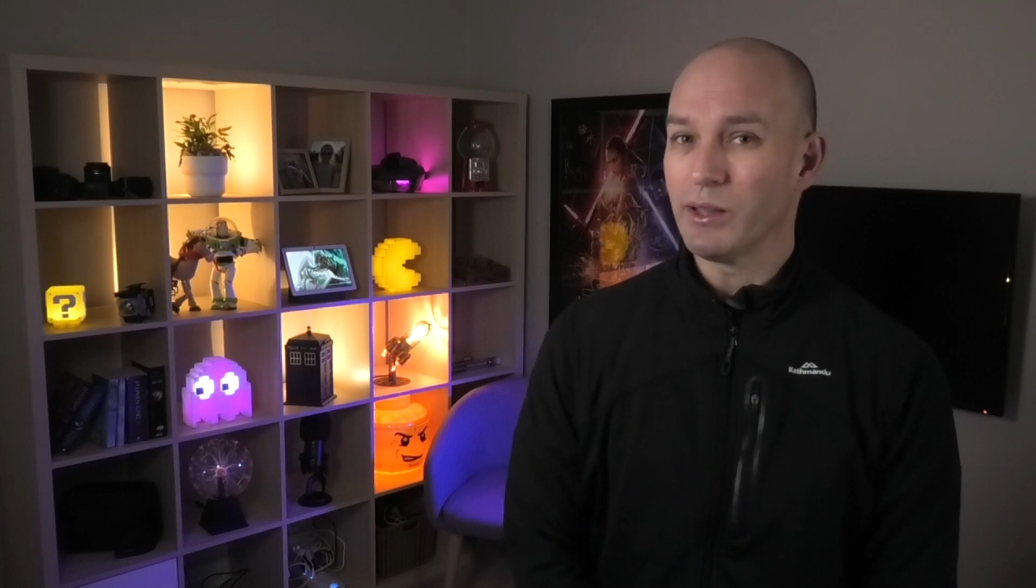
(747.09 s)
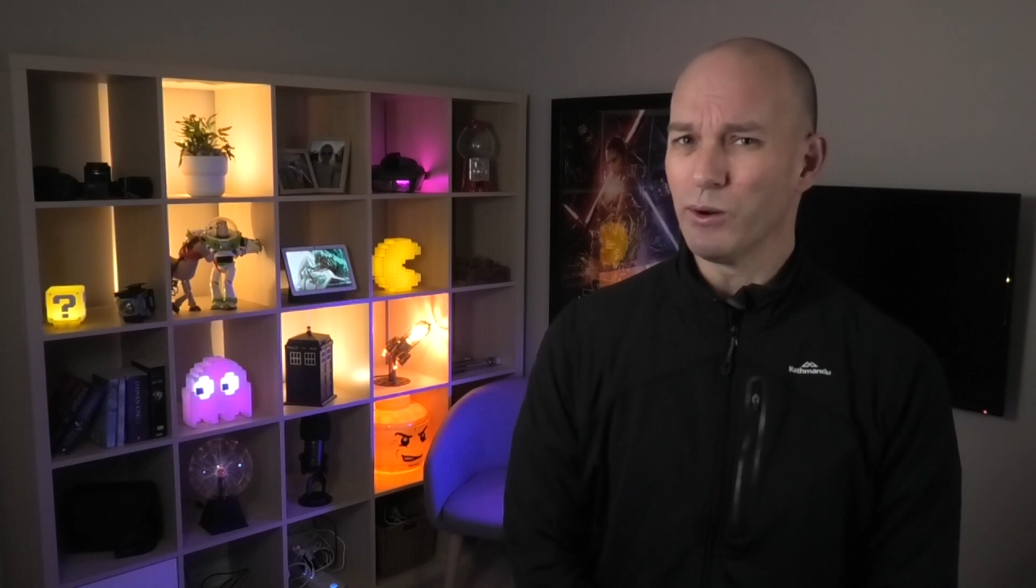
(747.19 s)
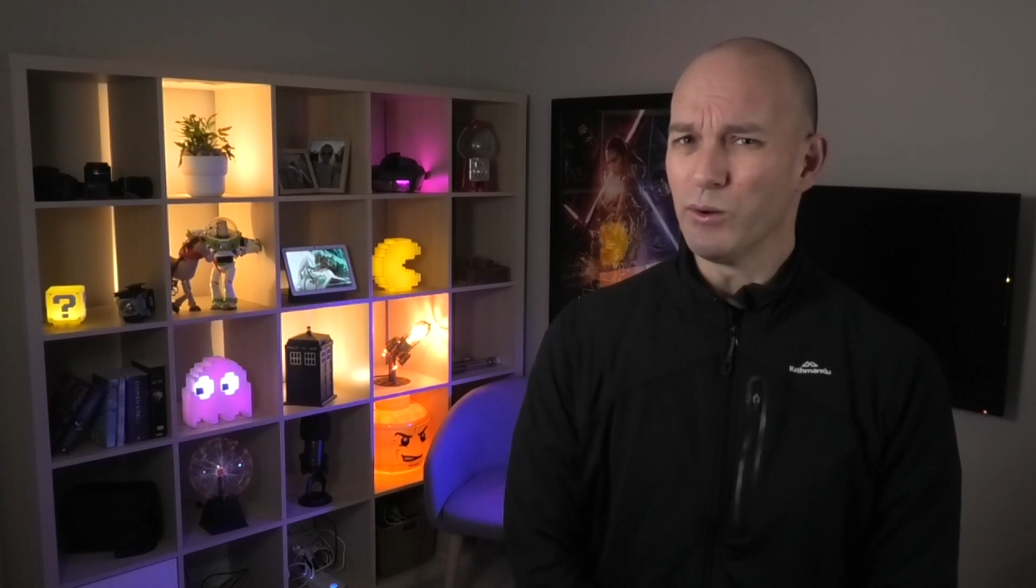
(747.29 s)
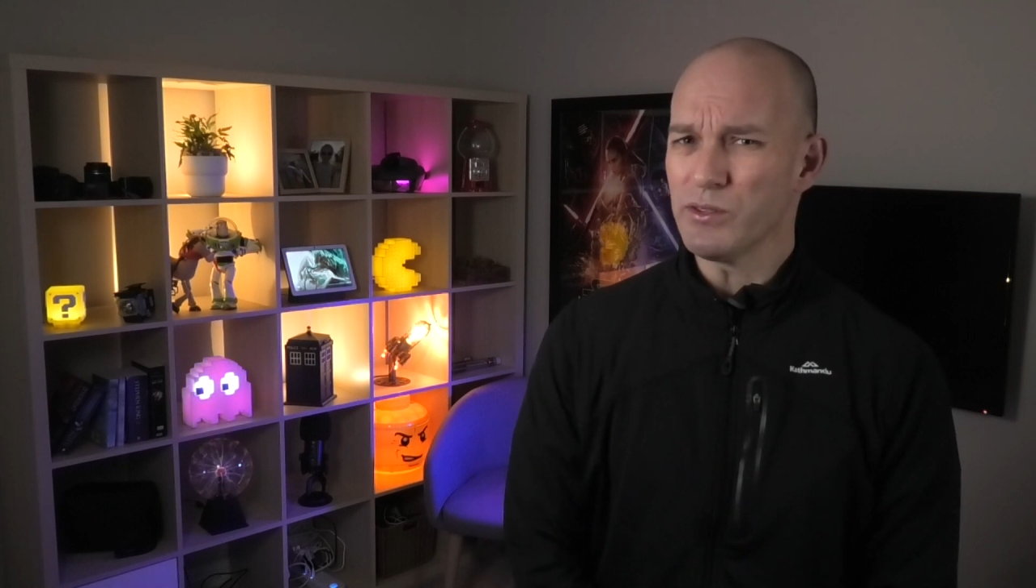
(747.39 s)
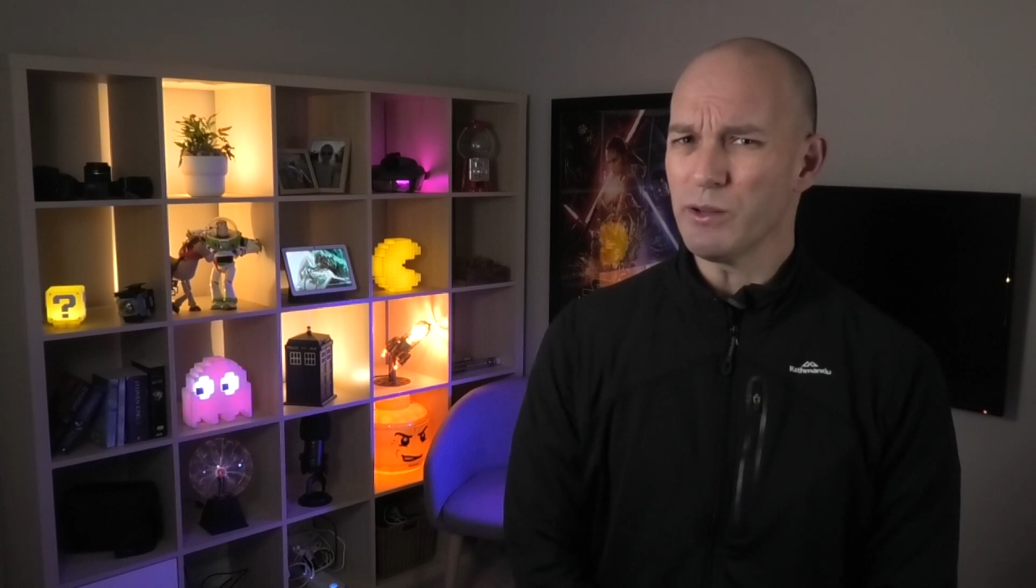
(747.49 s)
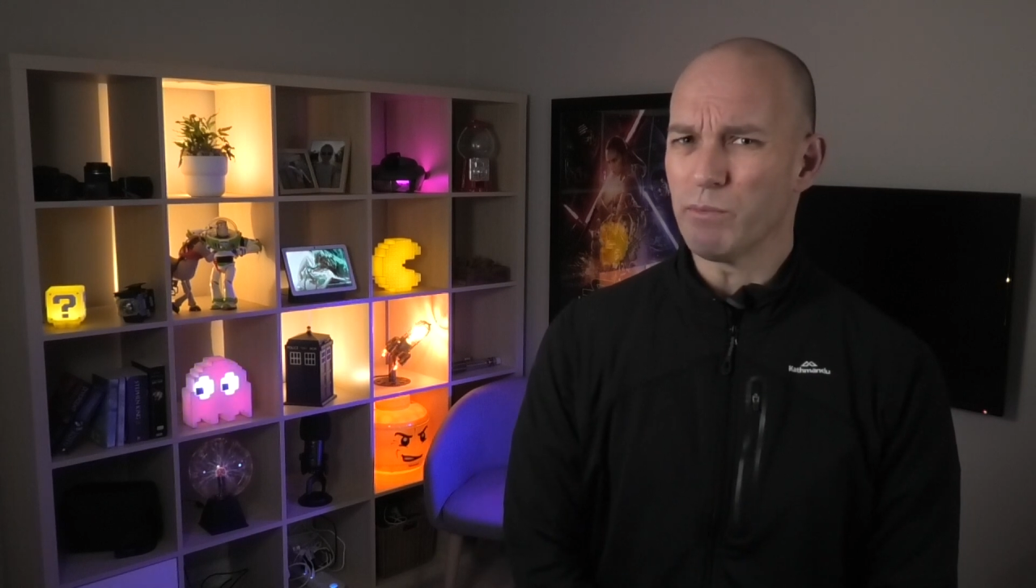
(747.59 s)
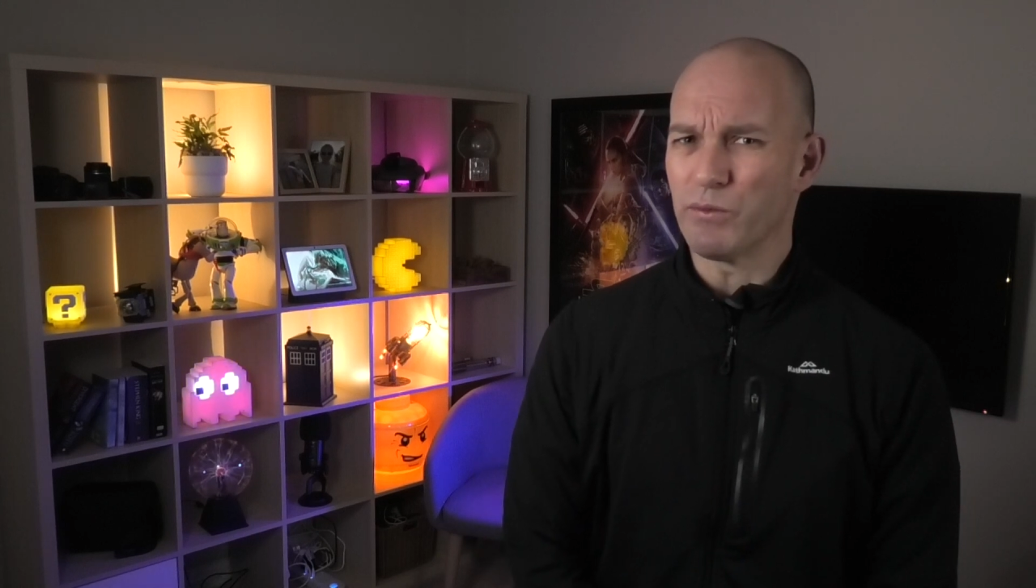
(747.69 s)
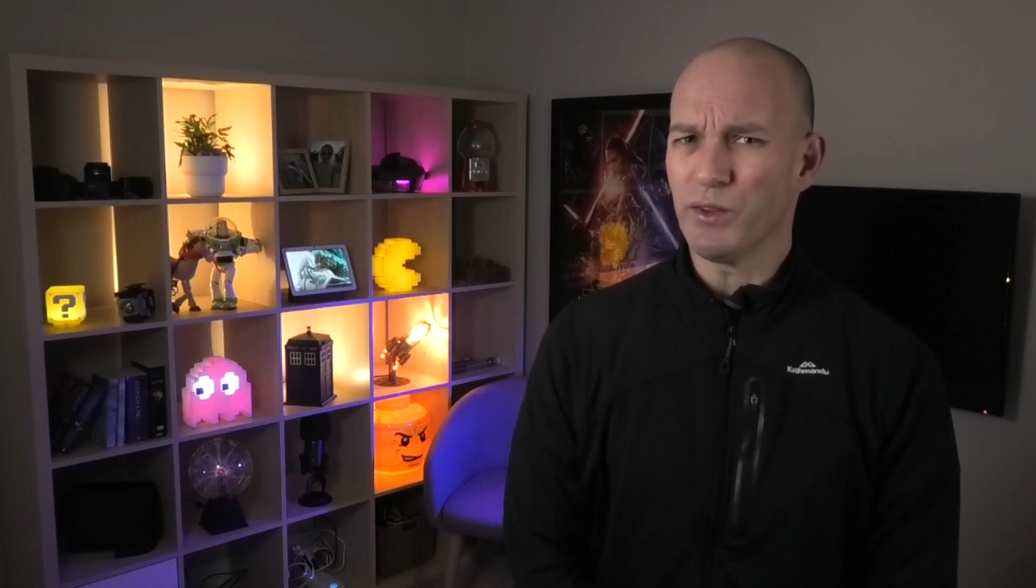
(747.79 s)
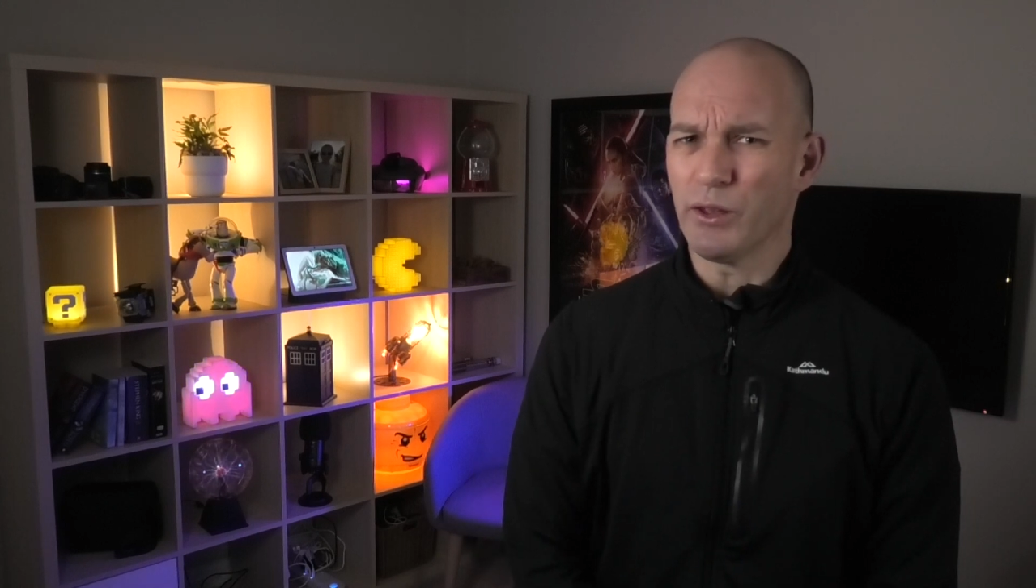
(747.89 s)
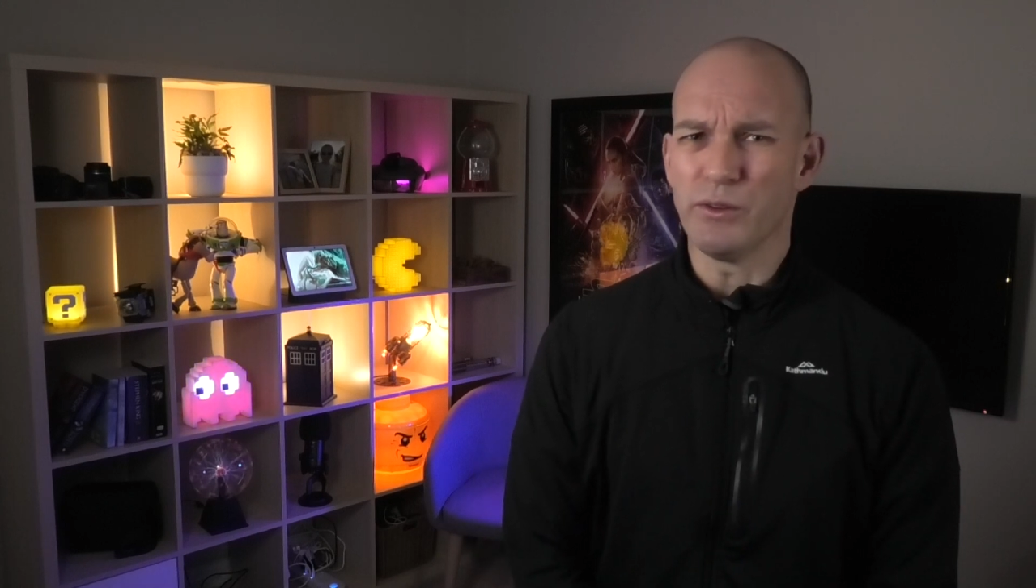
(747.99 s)
Also, my
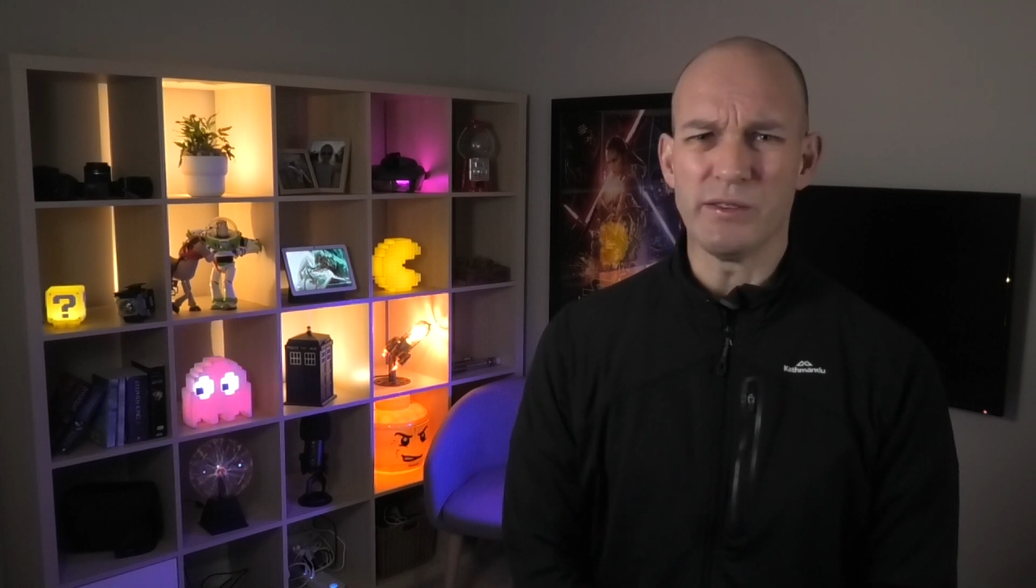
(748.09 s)
fellow New